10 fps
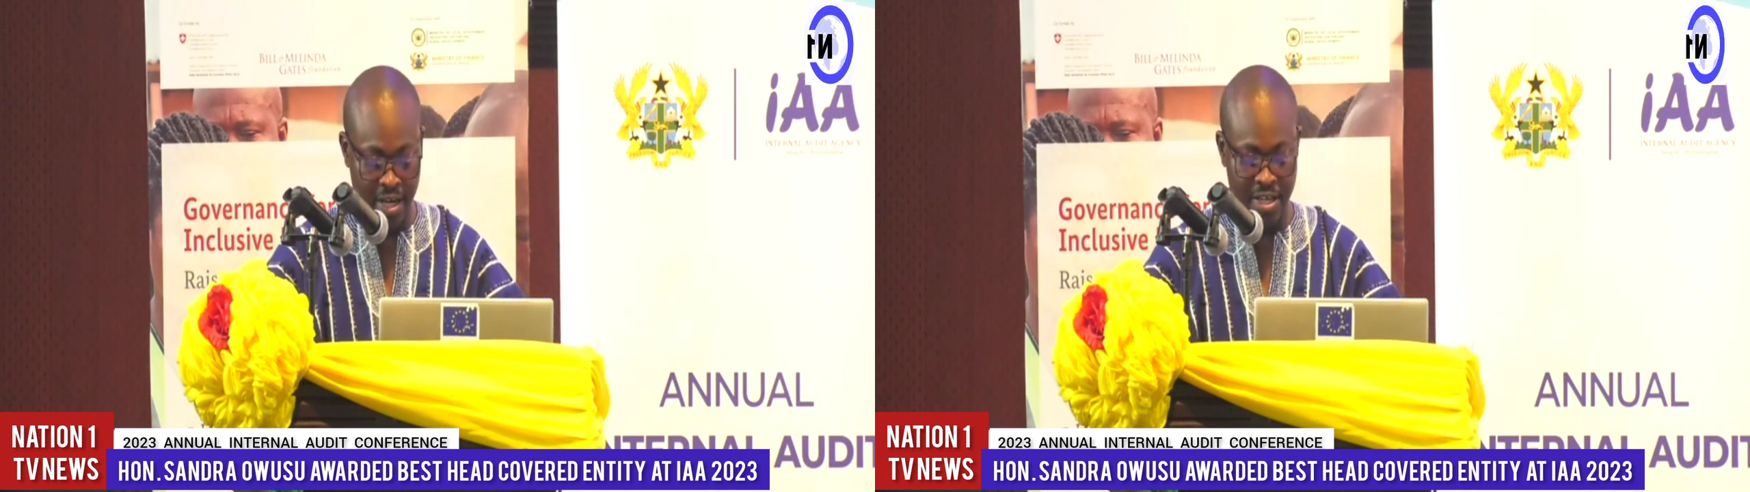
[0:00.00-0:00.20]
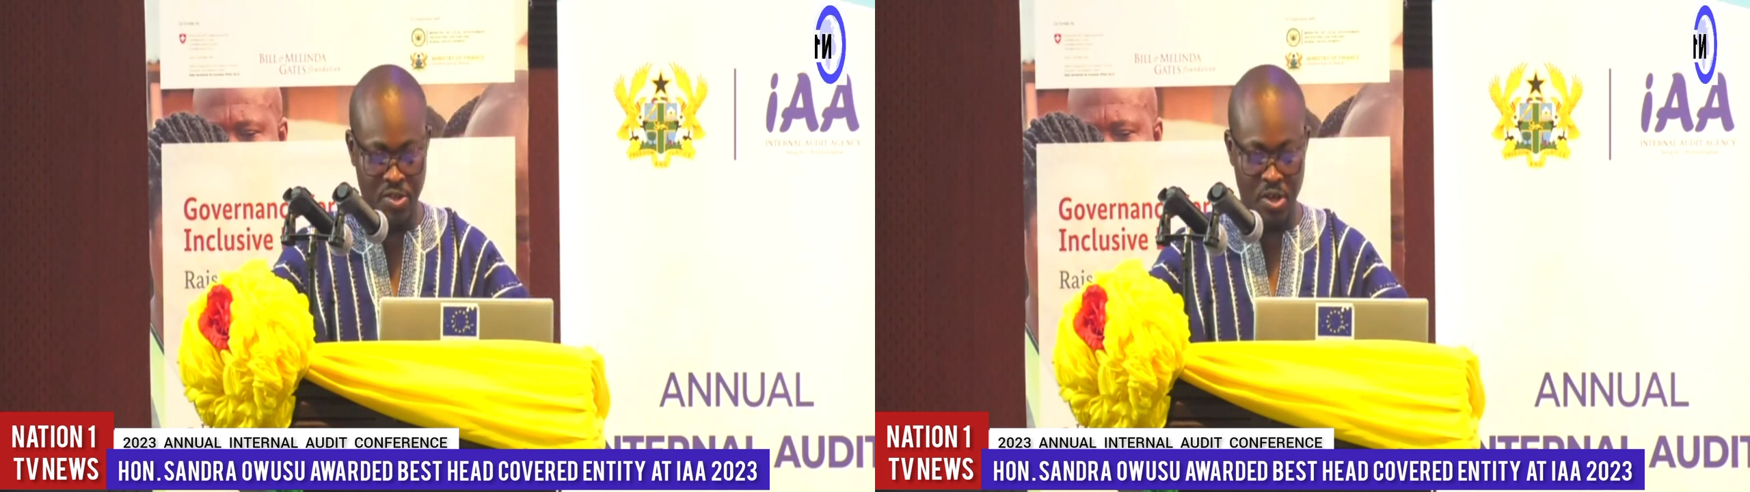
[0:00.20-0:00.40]

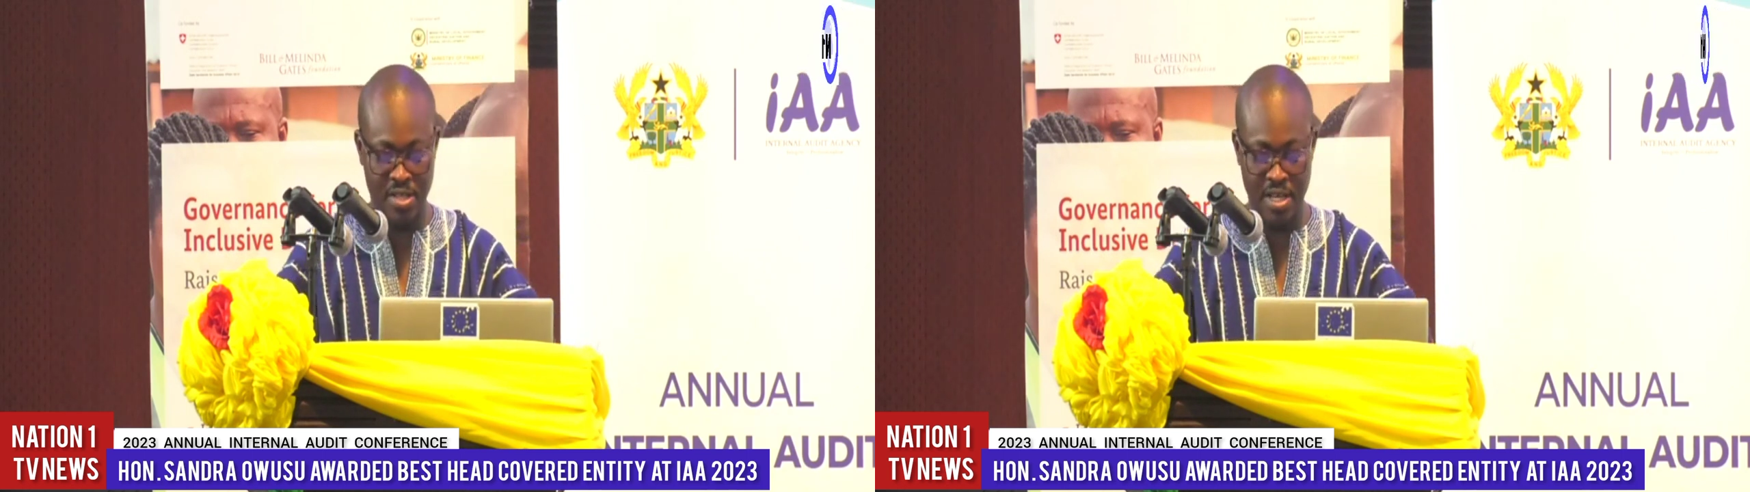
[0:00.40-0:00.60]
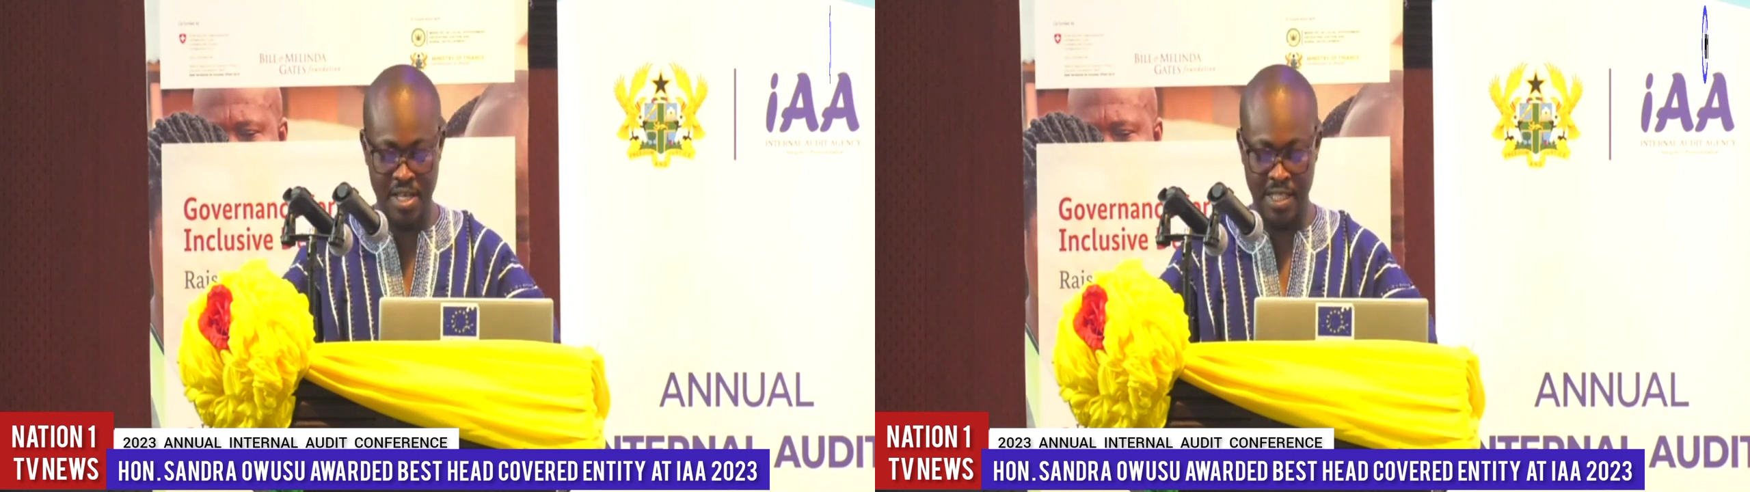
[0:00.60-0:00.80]
the
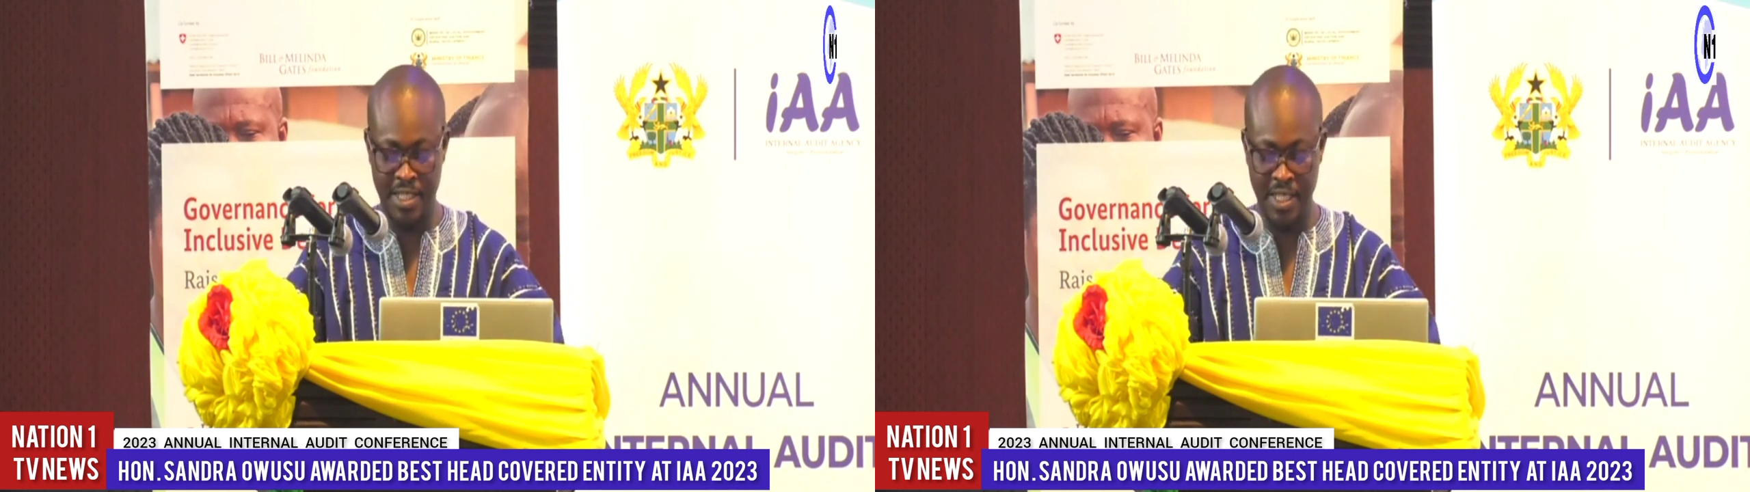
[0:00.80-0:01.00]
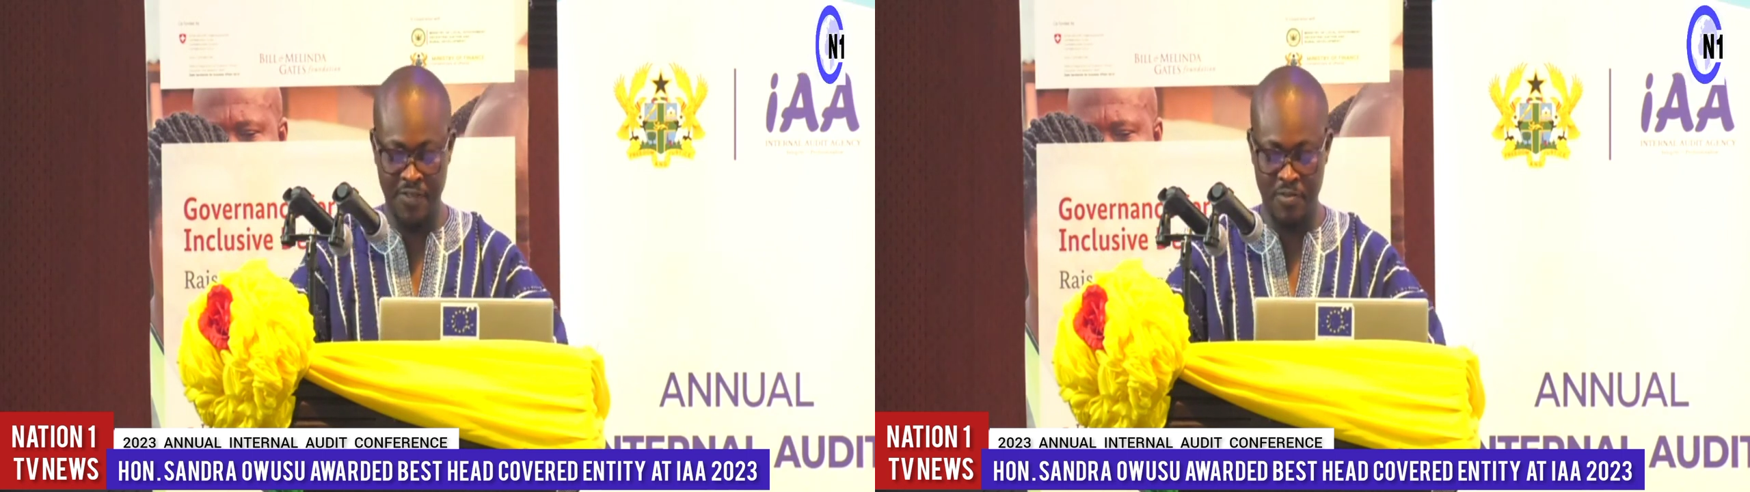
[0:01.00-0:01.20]
success
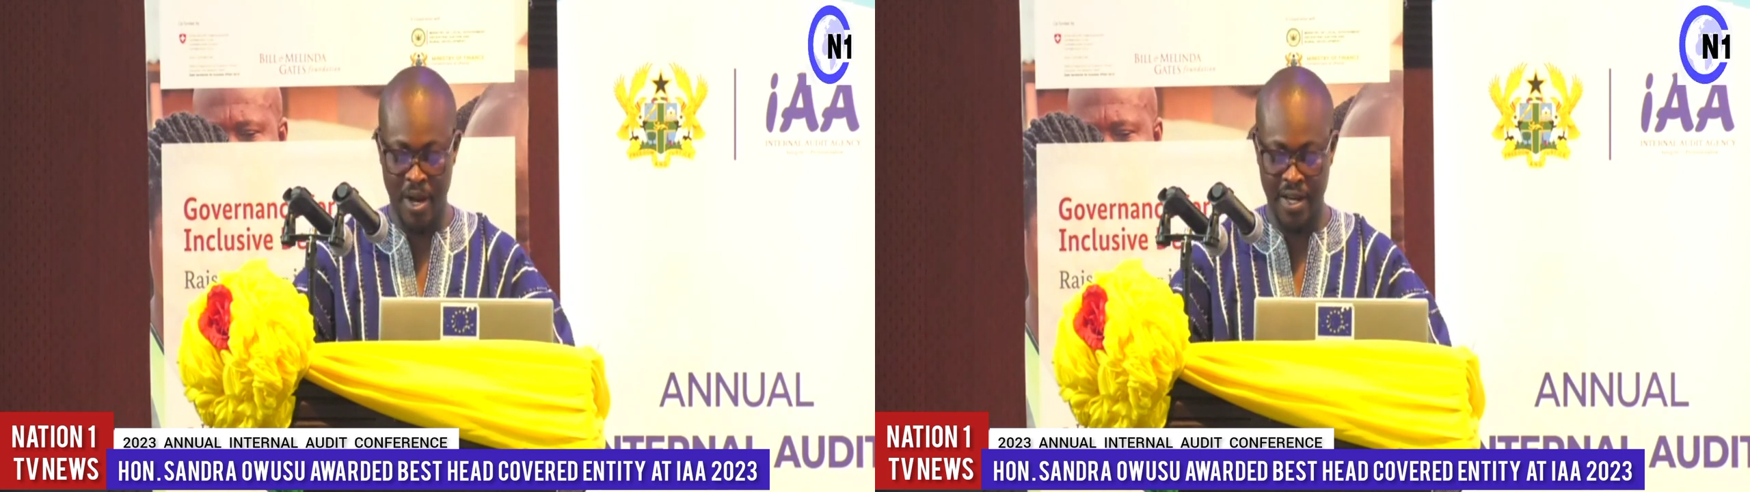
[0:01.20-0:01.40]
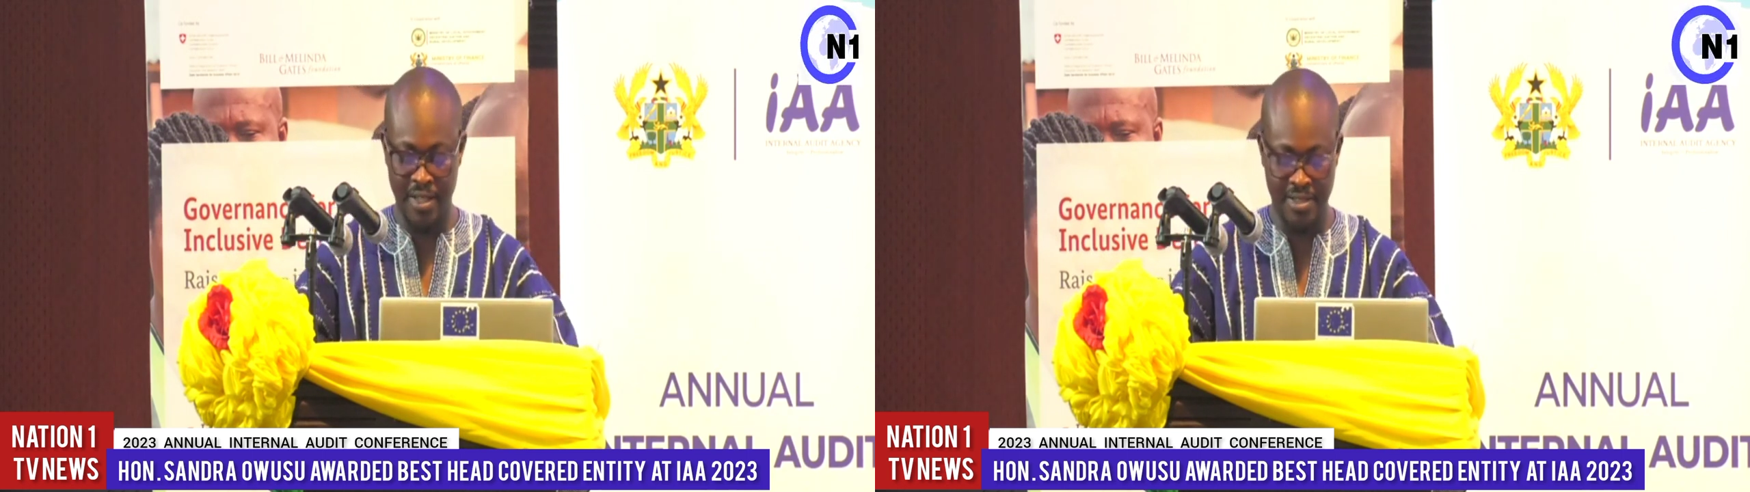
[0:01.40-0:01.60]
achieved
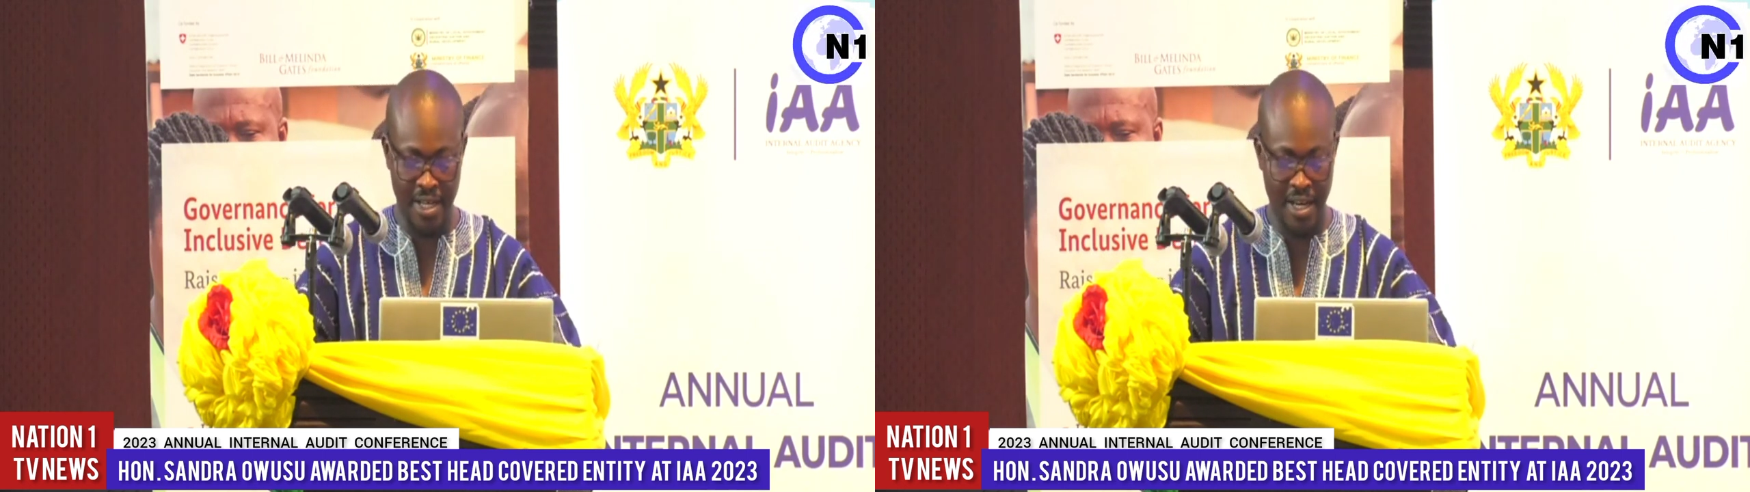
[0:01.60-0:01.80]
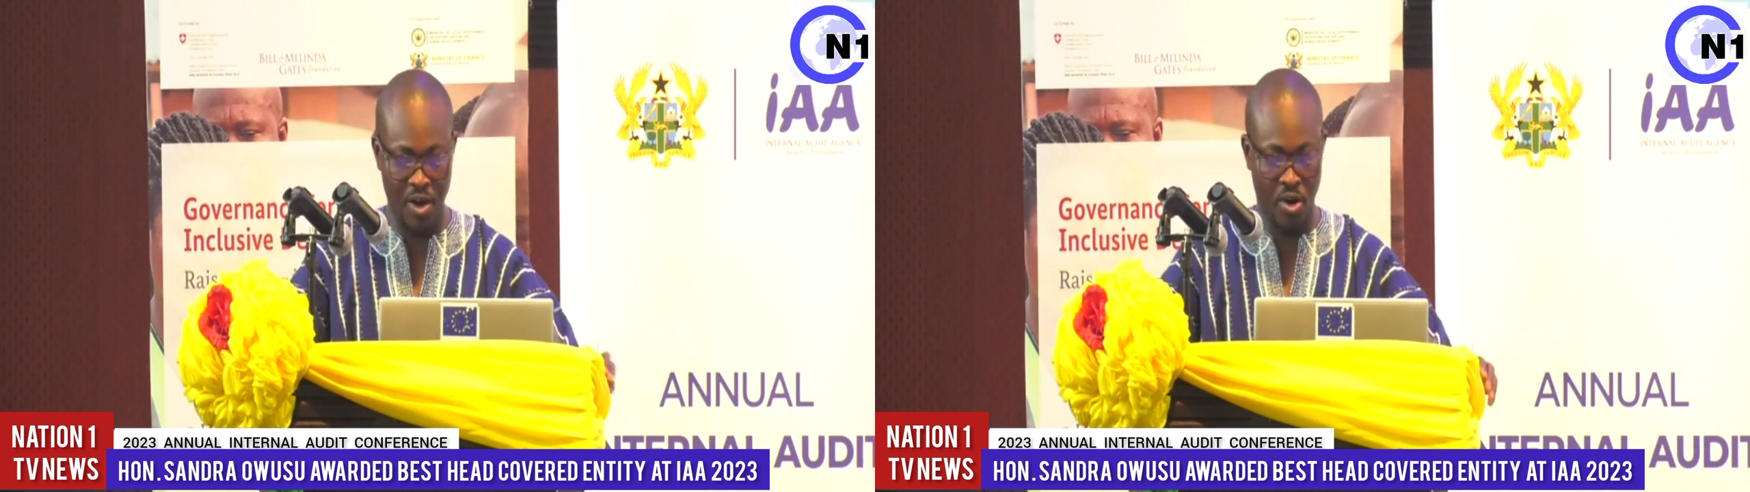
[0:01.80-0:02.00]
by the internal